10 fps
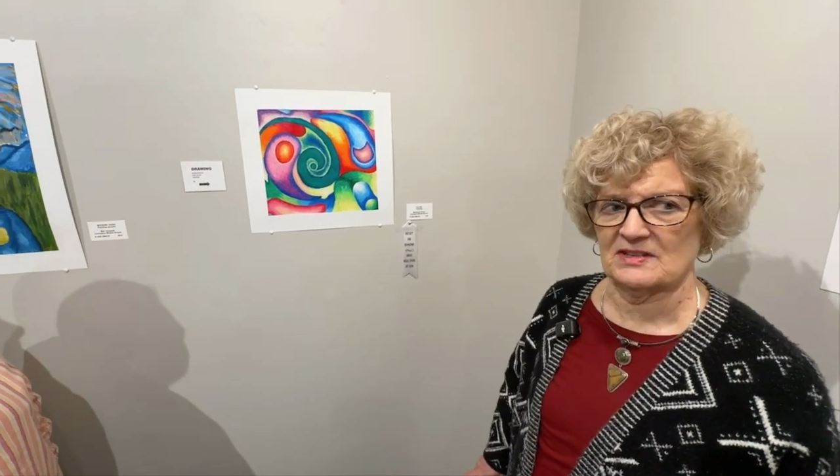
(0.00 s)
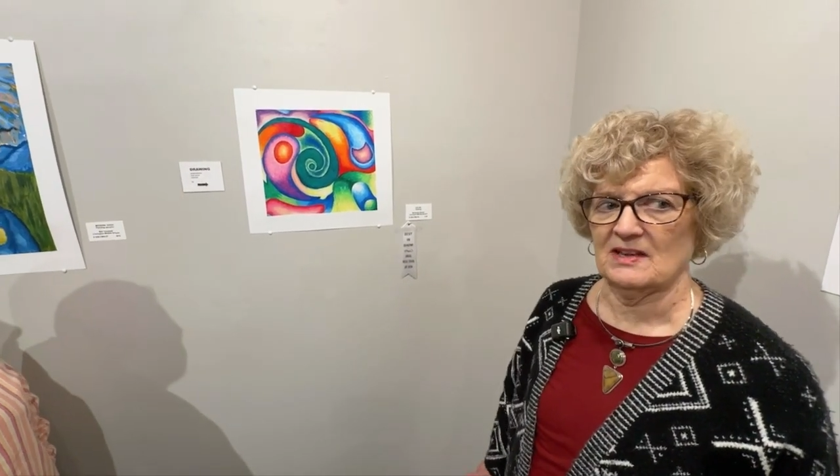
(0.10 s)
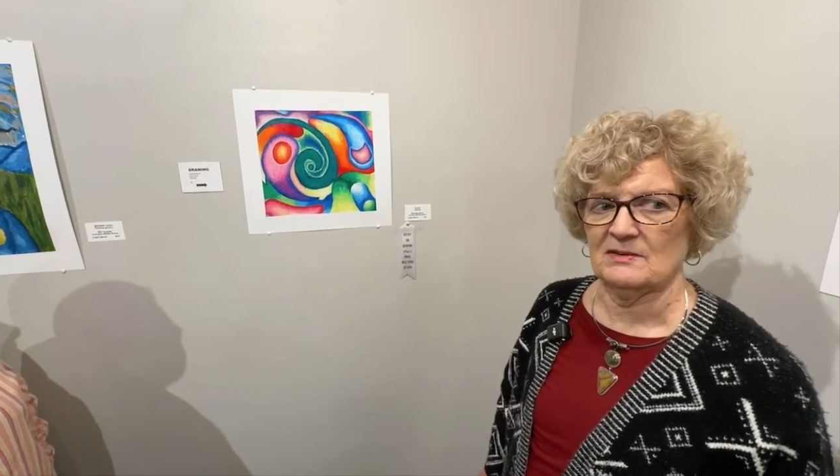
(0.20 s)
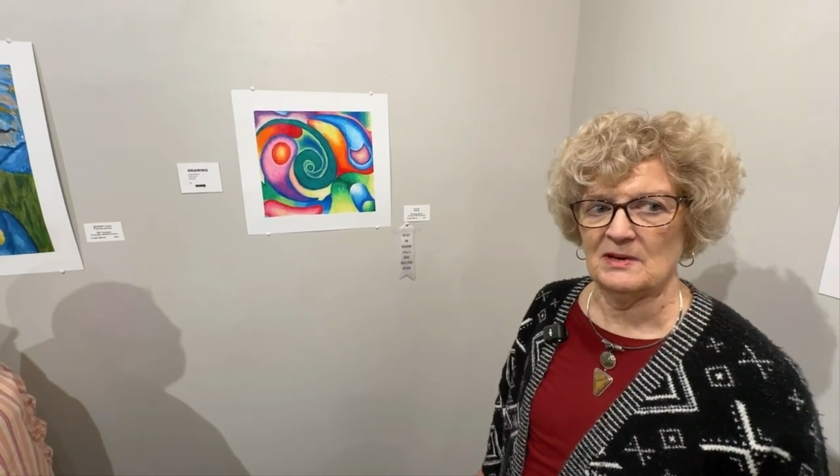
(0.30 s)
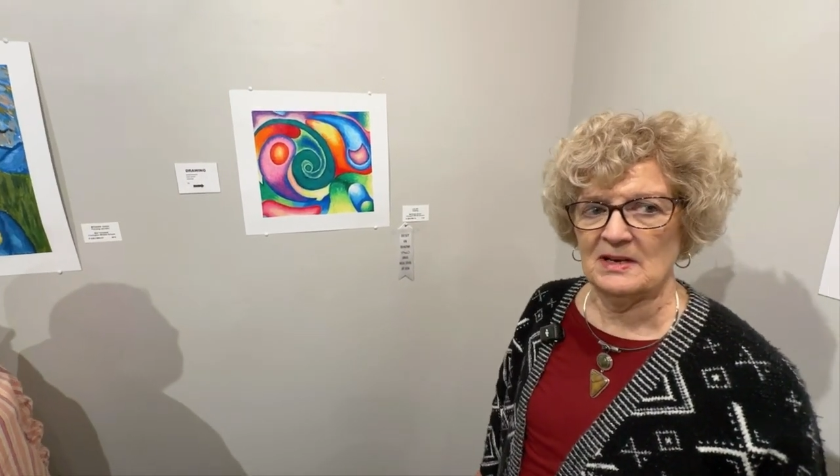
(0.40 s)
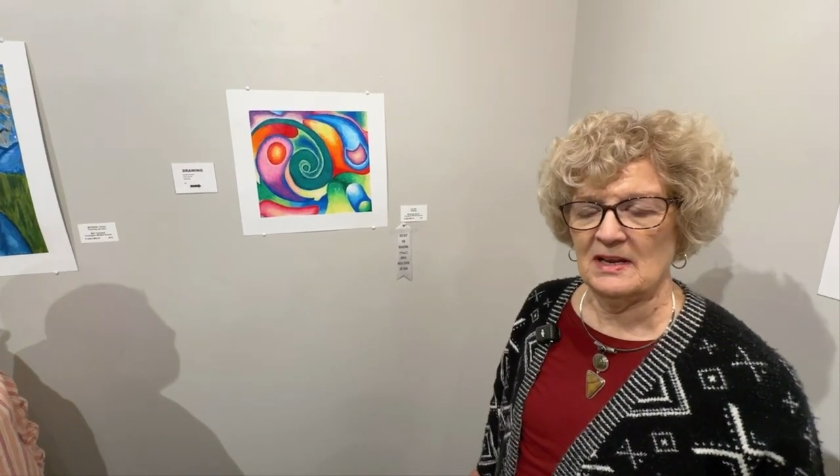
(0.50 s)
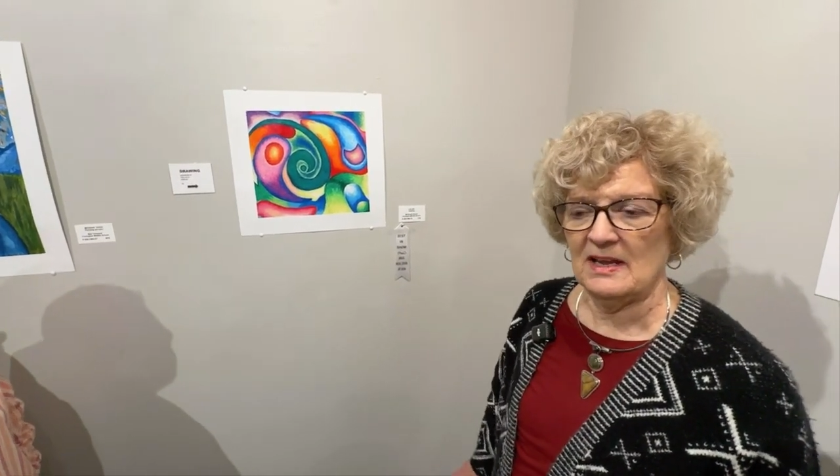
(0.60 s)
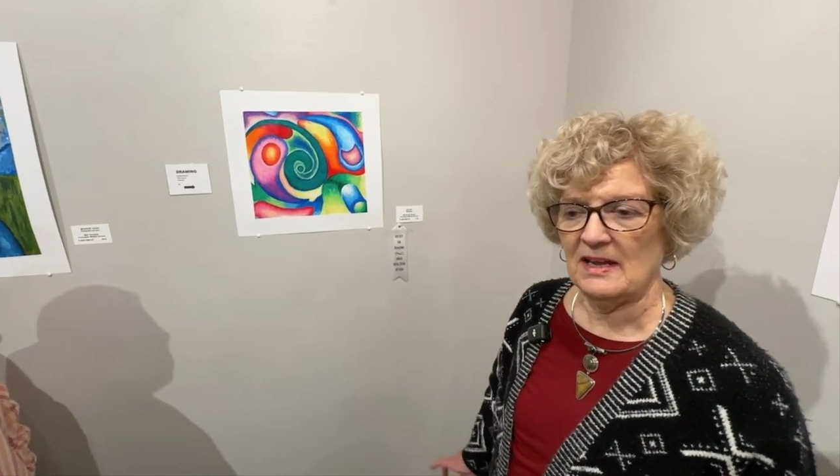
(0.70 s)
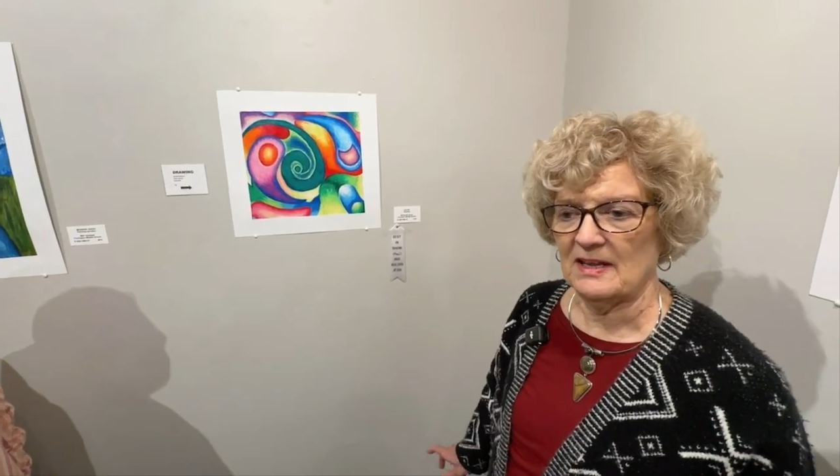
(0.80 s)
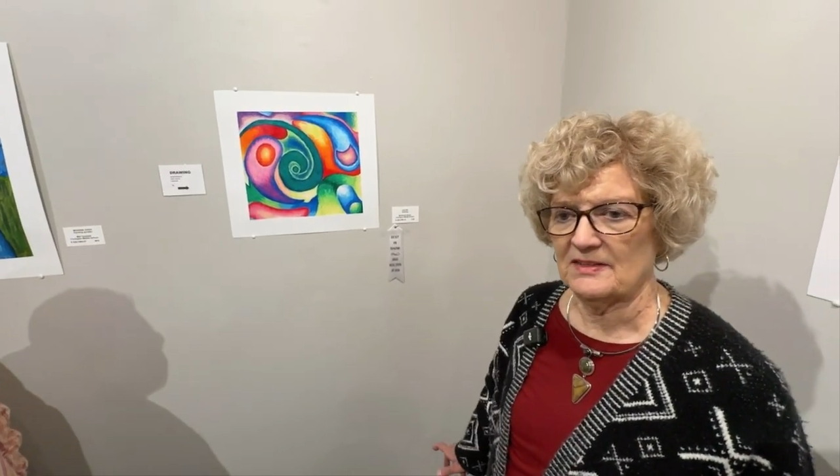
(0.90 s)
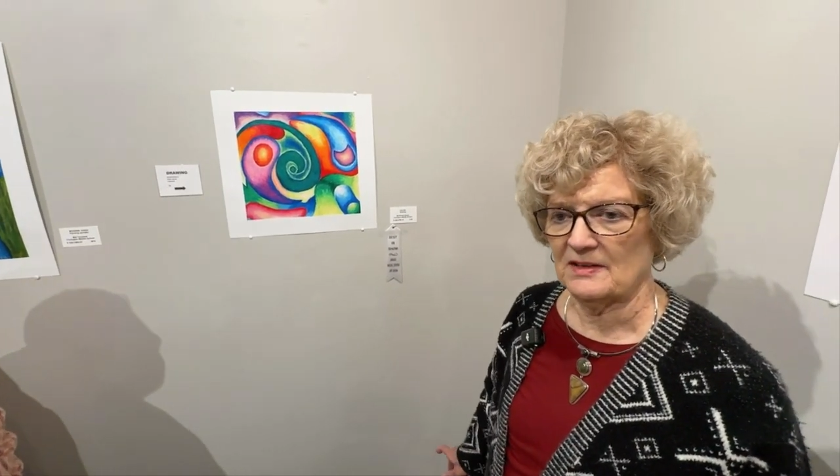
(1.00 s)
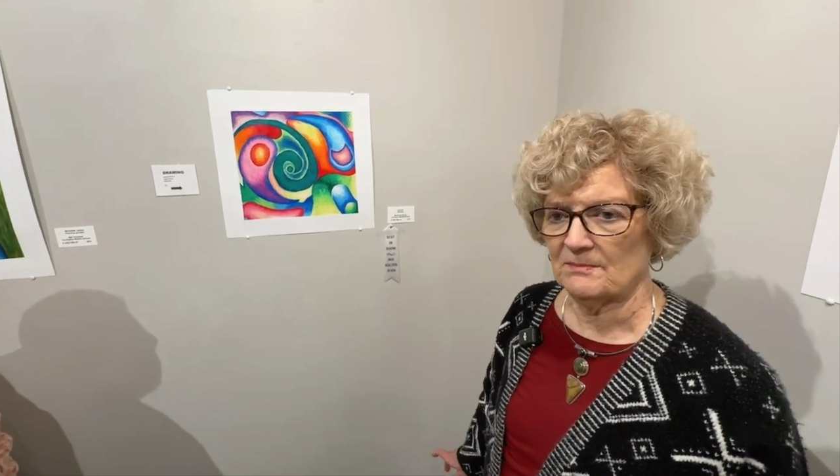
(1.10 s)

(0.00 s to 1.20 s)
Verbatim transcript: though, and they're